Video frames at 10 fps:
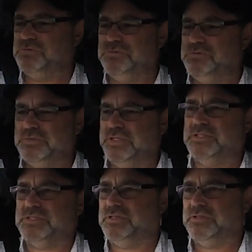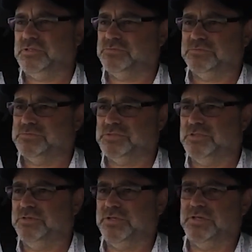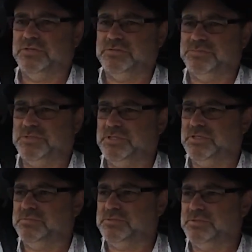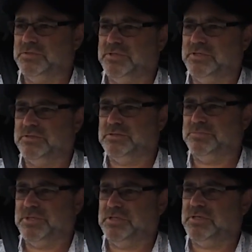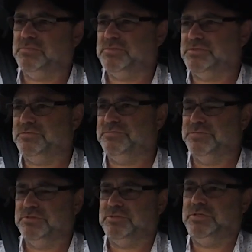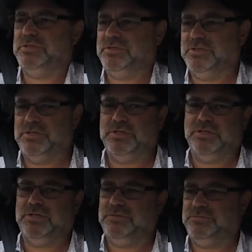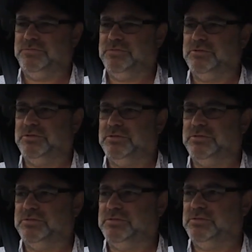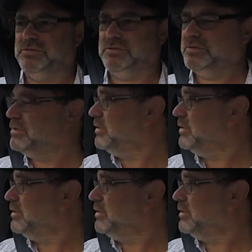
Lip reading: smoothly as anything will slow down, speed up, slow down, speed up. It's very, very nice.